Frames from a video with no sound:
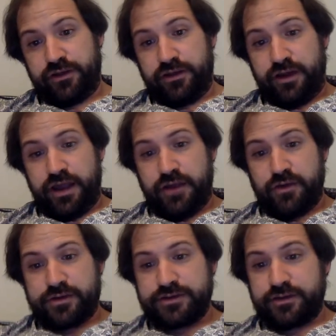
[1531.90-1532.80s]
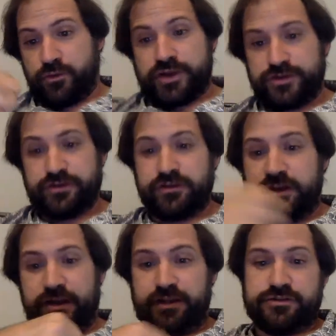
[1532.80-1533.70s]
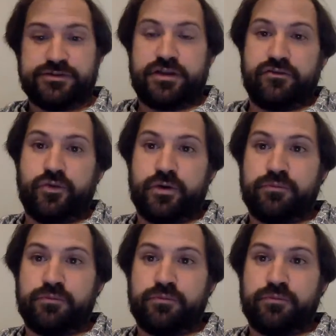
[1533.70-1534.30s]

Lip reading: higher acceleration instead of one